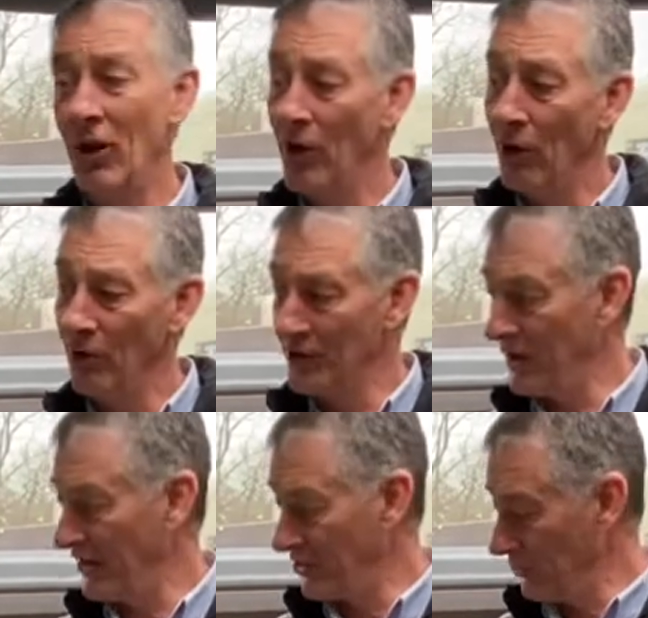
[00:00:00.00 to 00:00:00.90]
All the
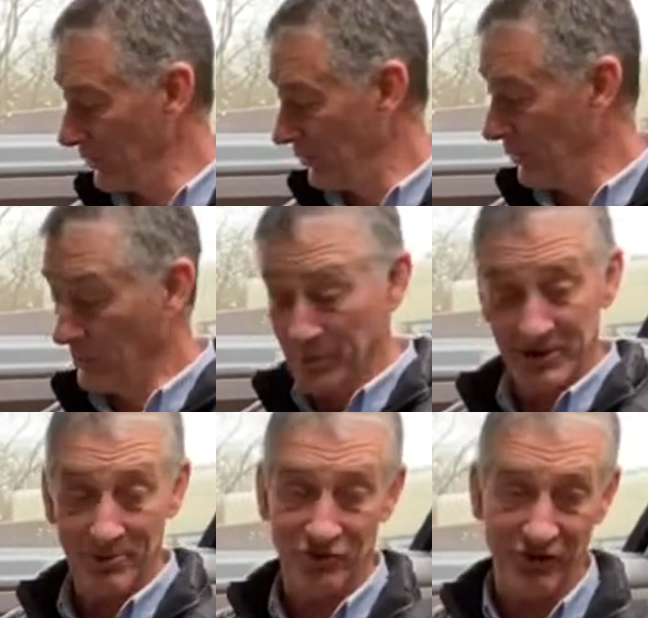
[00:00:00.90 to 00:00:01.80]
lights that we will be
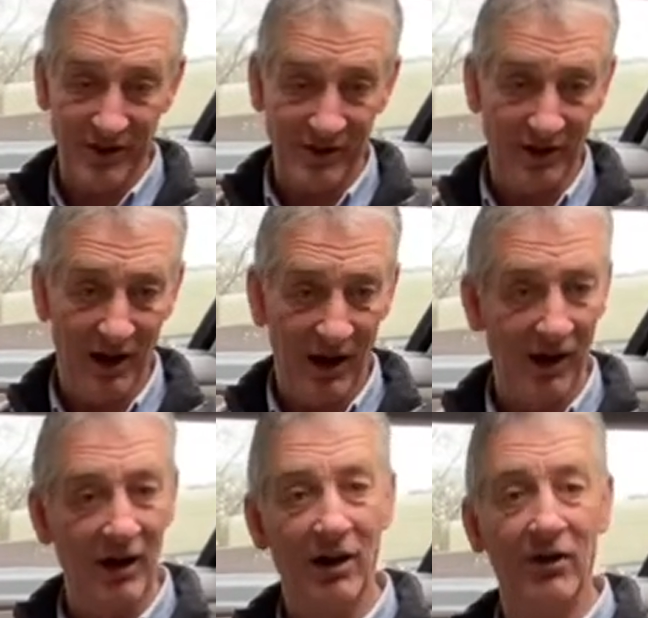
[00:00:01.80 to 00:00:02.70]
demonstrating
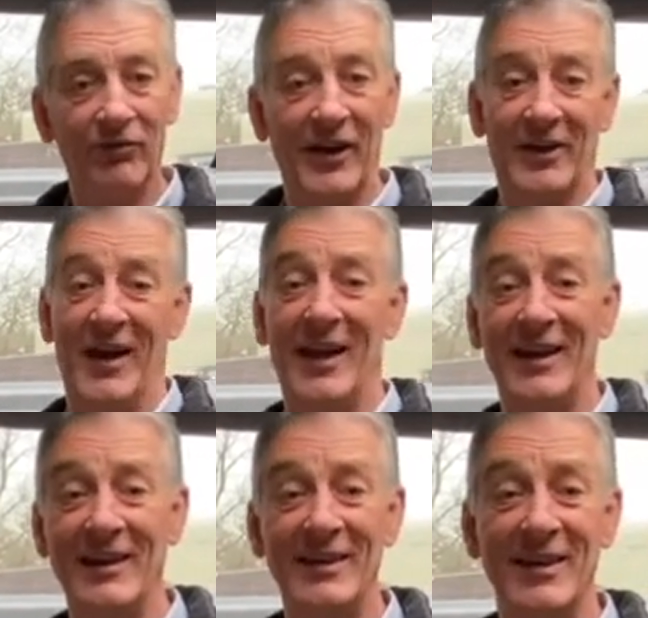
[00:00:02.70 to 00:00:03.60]
are of an L E
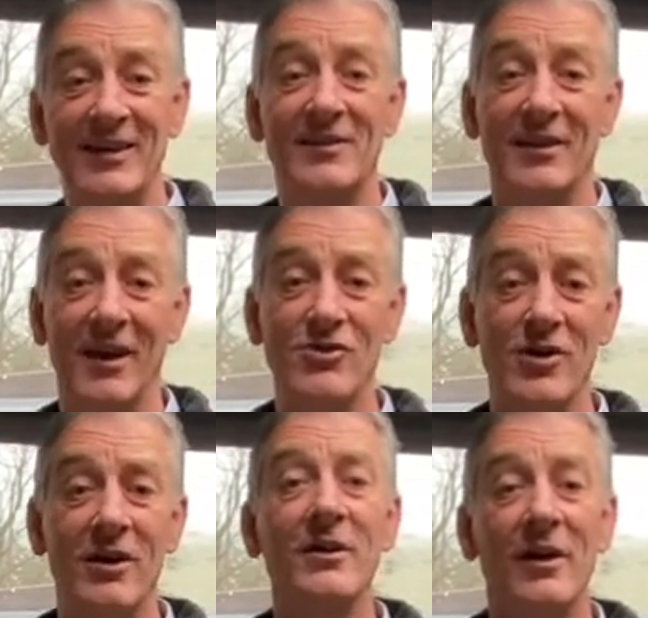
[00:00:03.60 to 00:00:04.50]
D
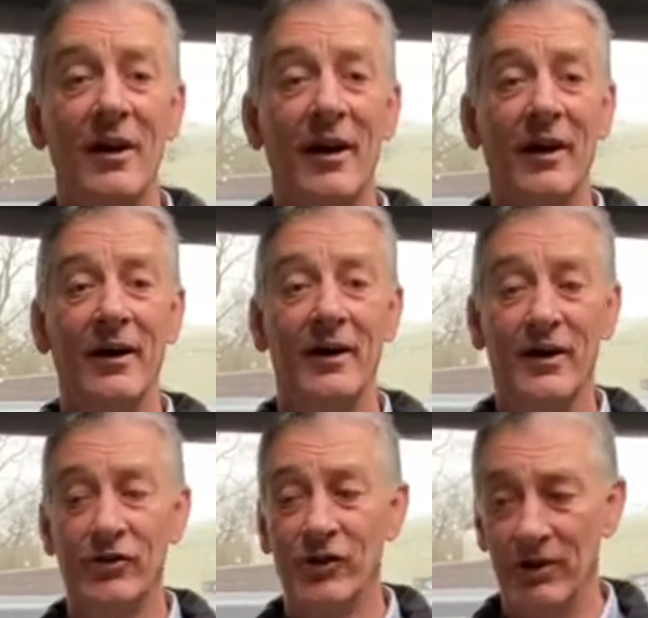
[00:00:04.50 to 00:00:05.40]
nature, uh,
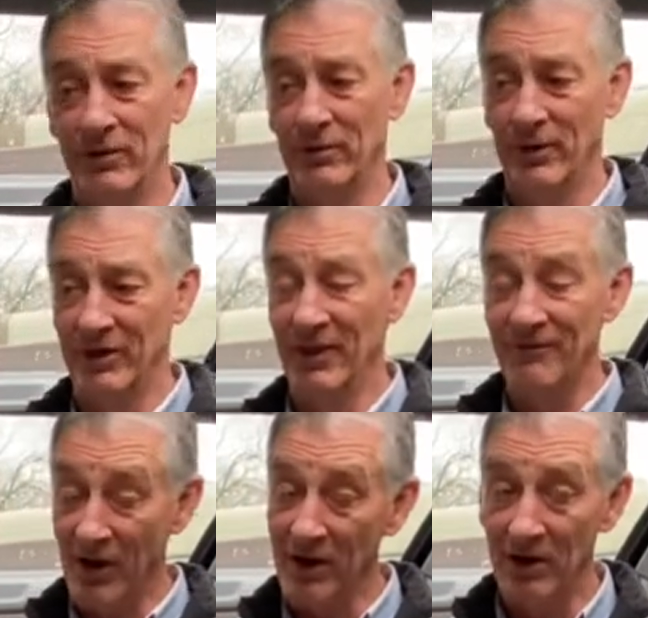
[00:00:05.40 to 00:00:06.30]
so uh, they're
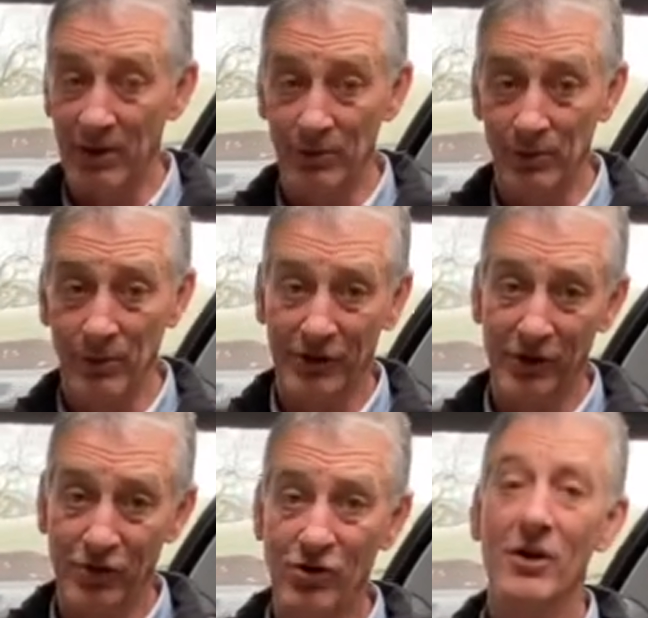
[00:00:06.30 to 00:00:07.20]
very low
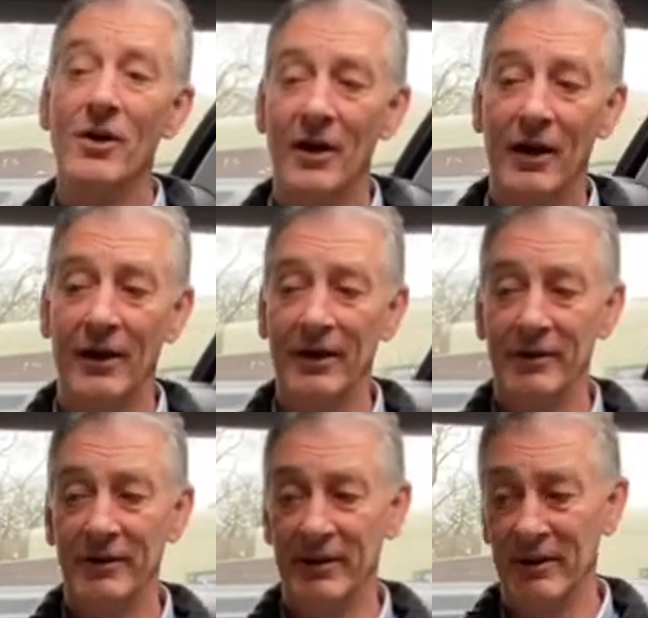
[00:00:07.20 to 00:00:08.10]
wattage,
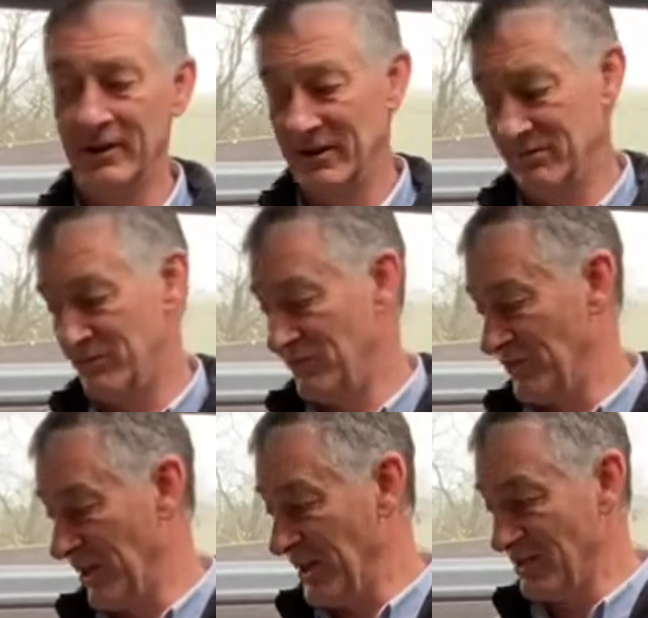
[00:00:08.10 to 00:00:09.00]
and, uh, and the
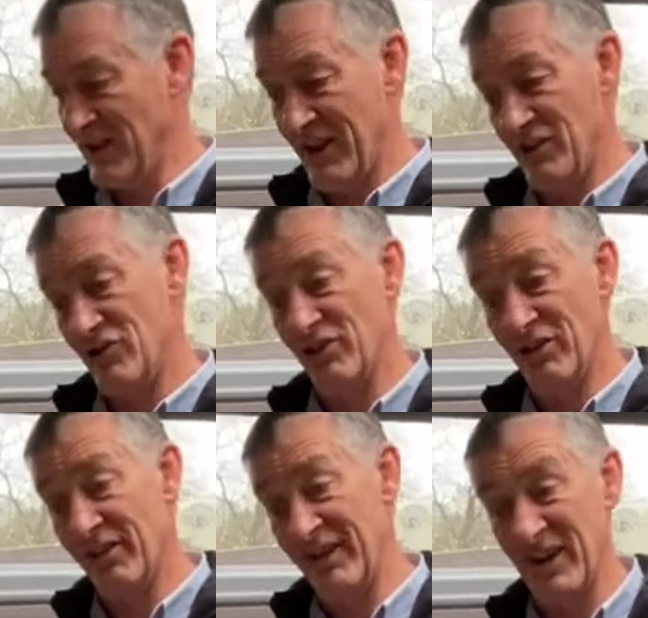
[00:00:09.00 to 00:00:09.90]
heat energy that
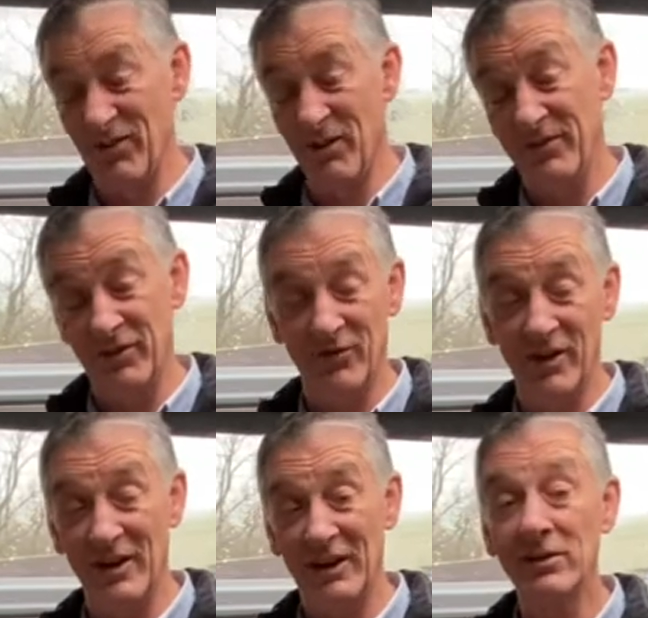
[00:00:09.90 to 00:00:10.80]
they give off is very
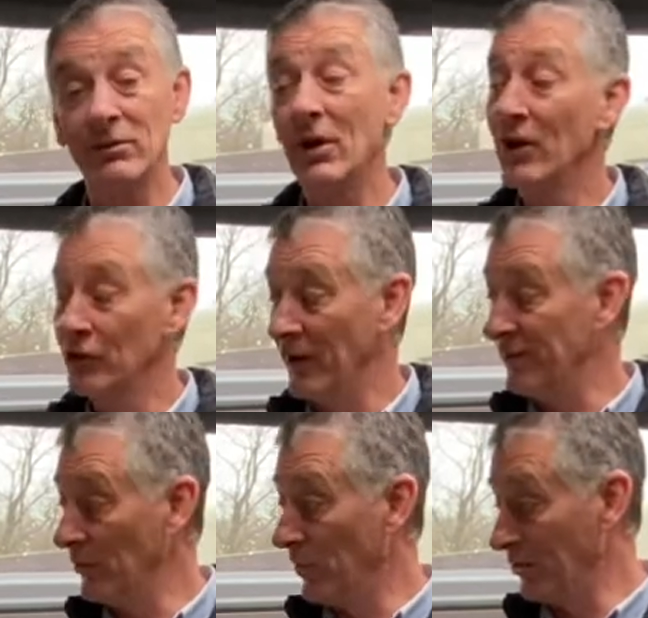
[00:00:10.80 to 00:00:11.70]
little. So if
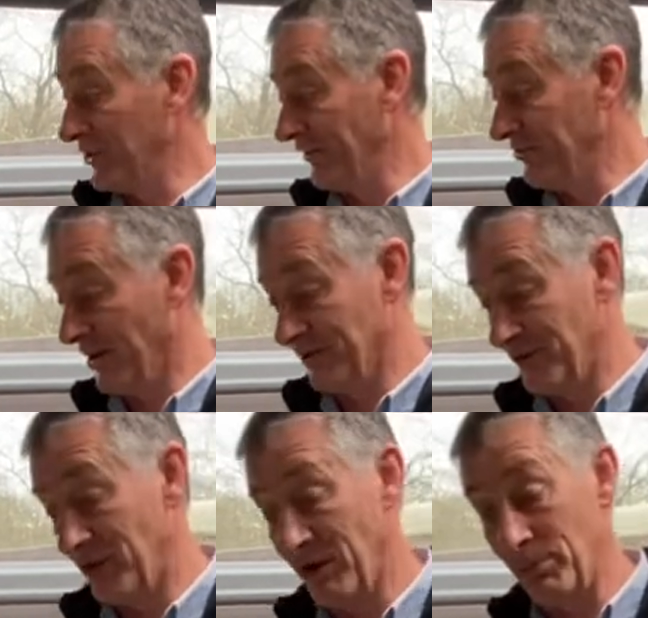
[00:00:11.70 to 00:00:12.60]
there was left on for
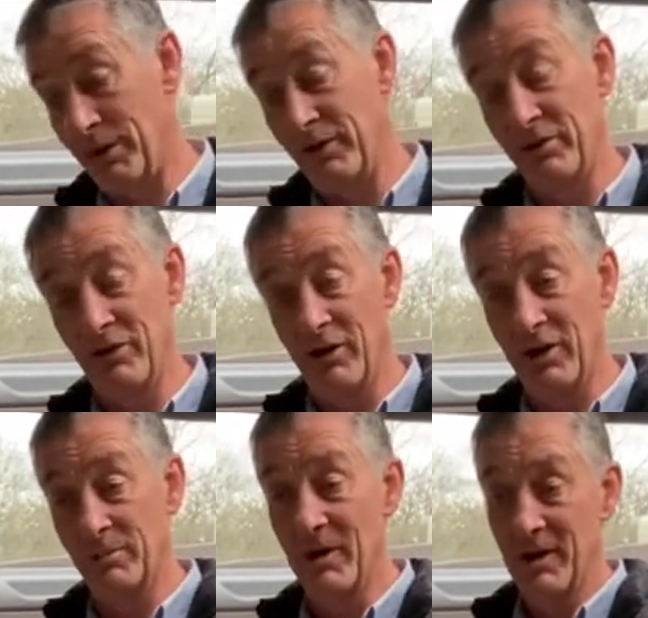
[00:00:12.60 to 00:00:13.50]
a long period of
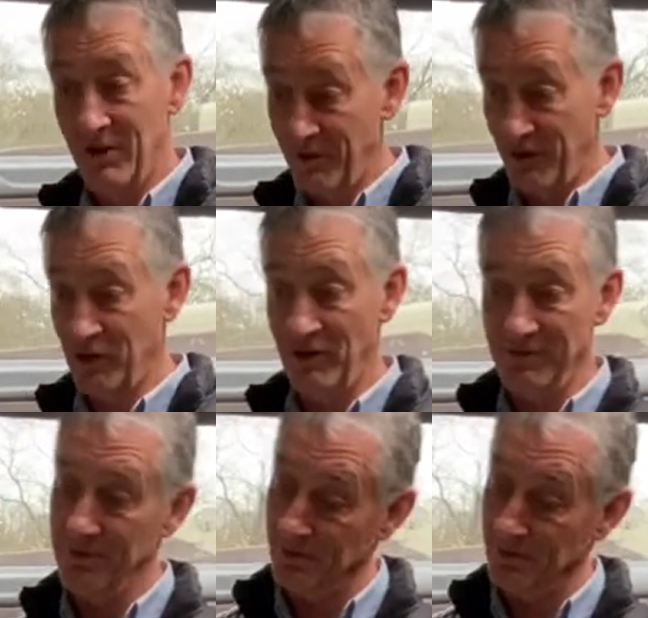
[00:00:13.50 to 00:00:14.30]
time, first off,